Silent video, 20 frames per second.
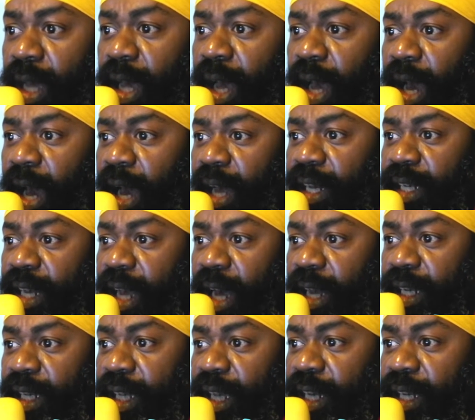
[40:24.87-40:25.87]
and
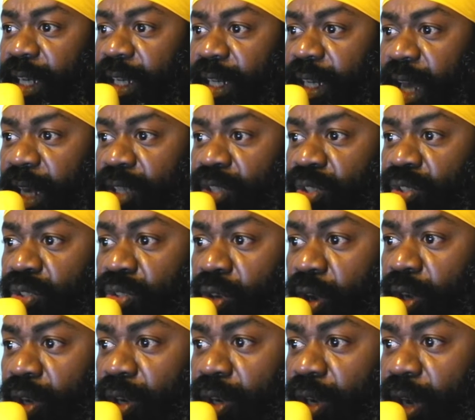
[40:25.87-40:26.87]
that in that
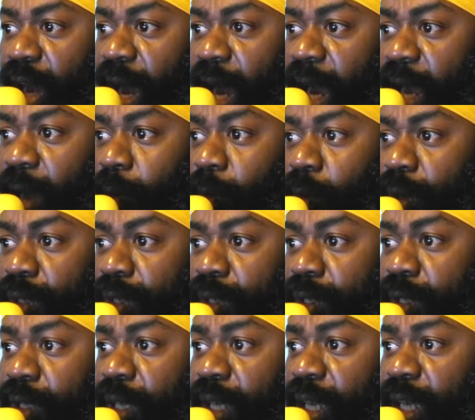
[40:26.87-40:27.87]
struggle I
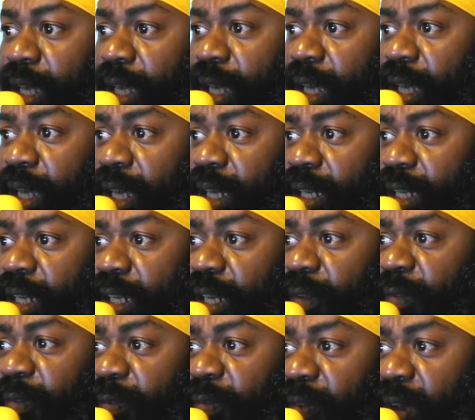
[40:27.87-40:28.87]
was the
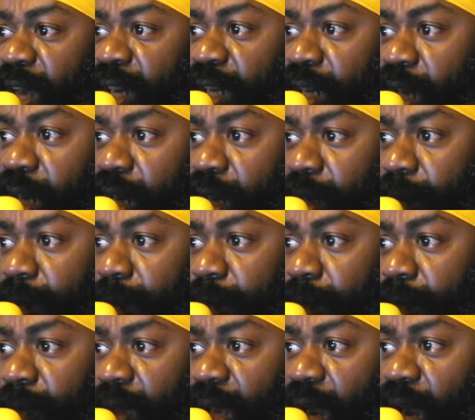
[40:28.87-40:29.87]
defender
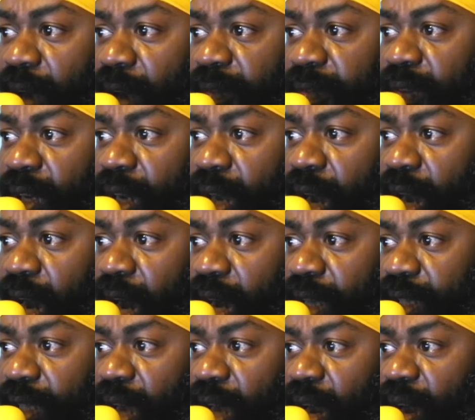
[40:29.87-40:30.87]
of the
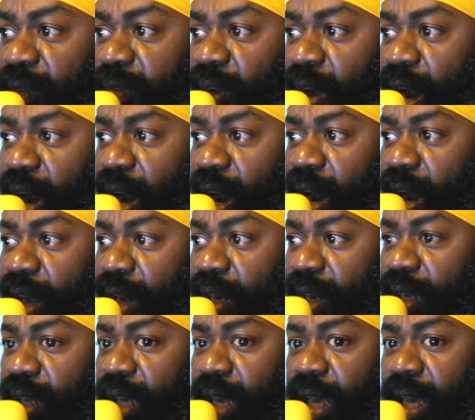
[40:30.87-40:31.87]
cause of
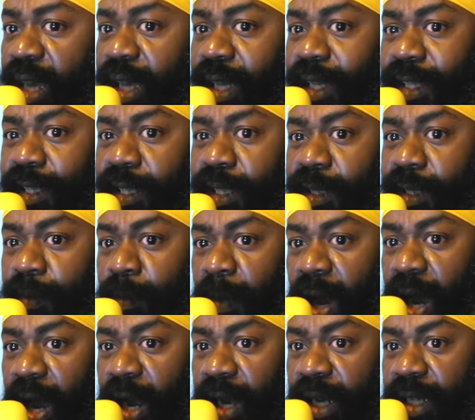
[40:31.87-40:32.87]
all
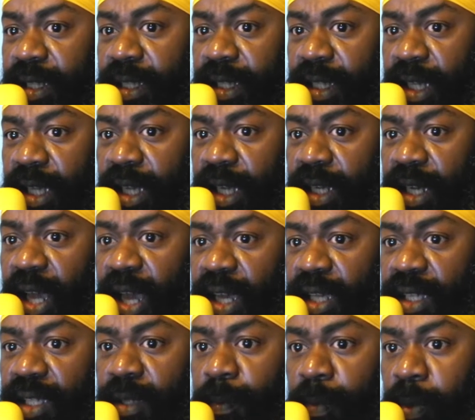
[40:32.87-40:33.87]
small state
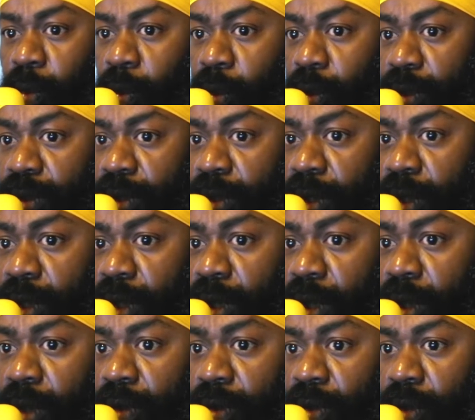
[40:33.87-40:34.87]
exposed
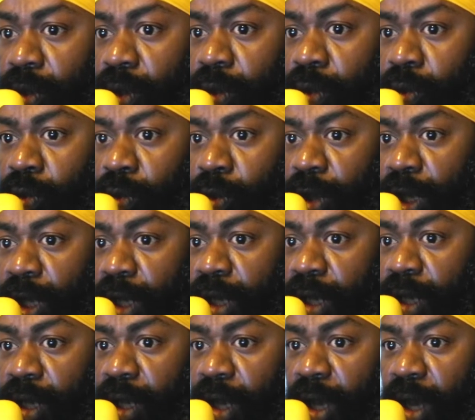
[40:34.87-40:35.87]
to the
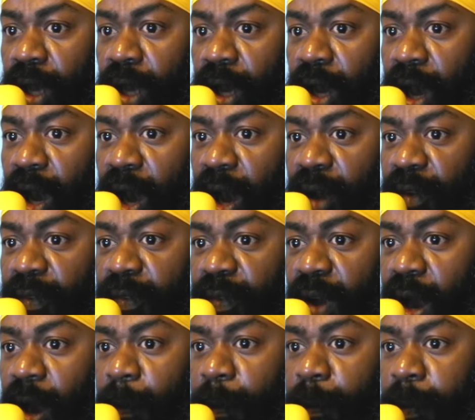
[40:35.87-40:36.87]
greed of
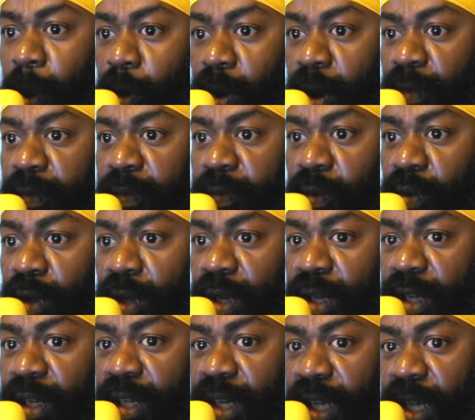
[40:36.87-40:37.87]
a powerful
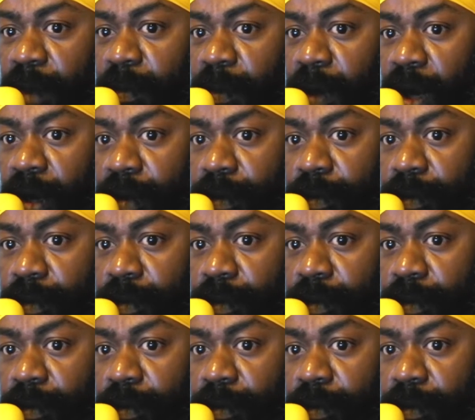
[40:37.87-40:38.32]
neighbor.